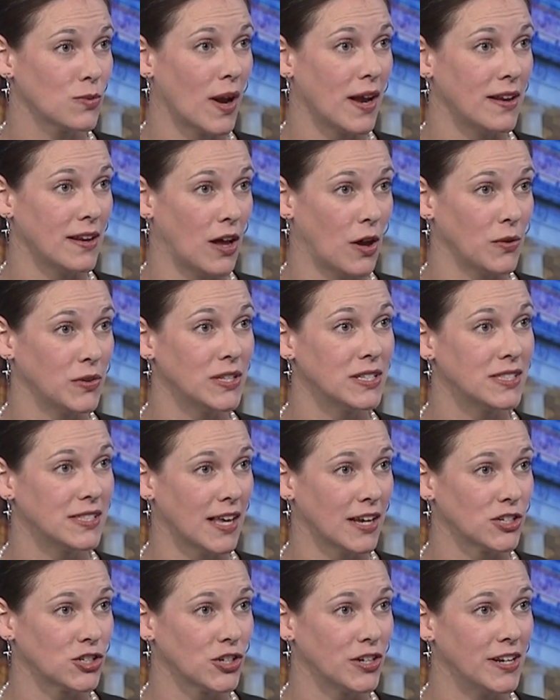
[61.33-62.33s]
right now this
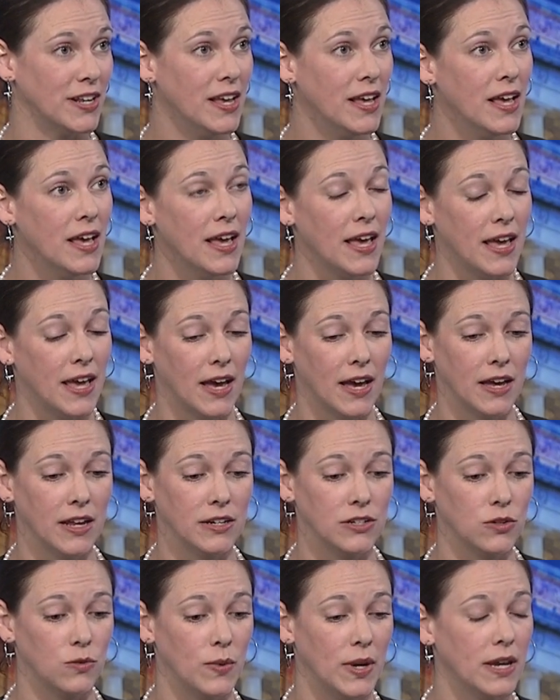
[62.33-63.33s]
session,
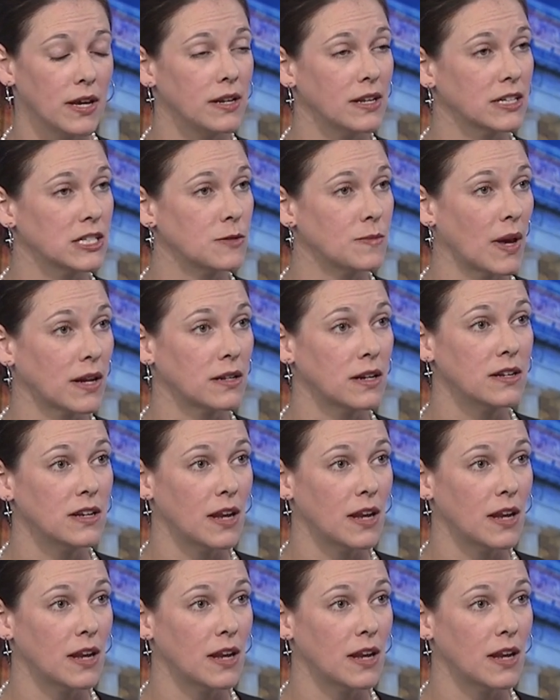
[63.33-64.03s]
and we can expect a